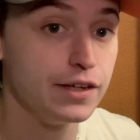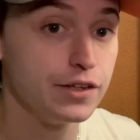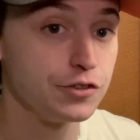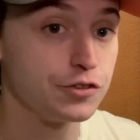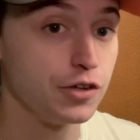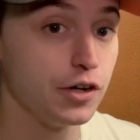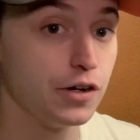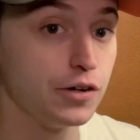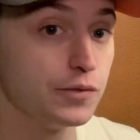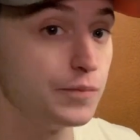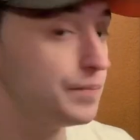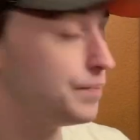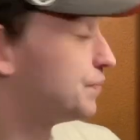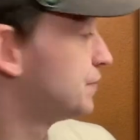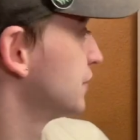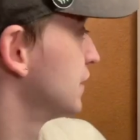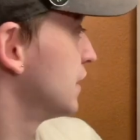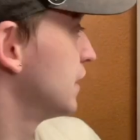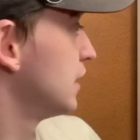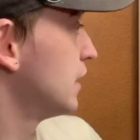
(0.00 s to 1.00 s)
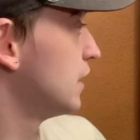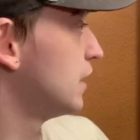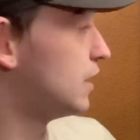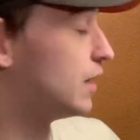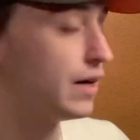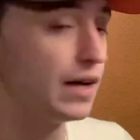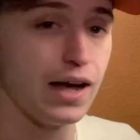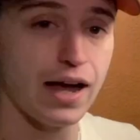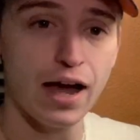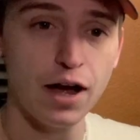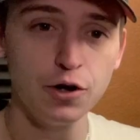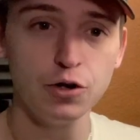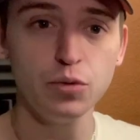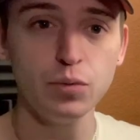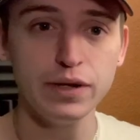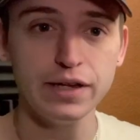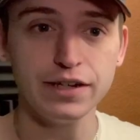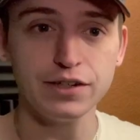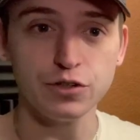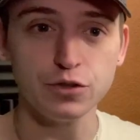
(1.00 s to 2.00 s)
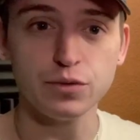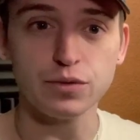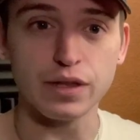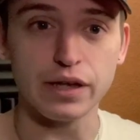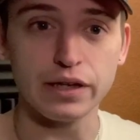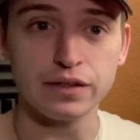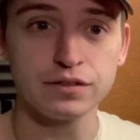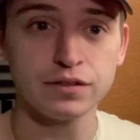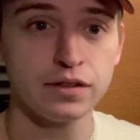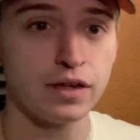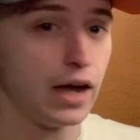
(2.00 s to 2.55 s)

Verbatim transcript: So, how do we do this?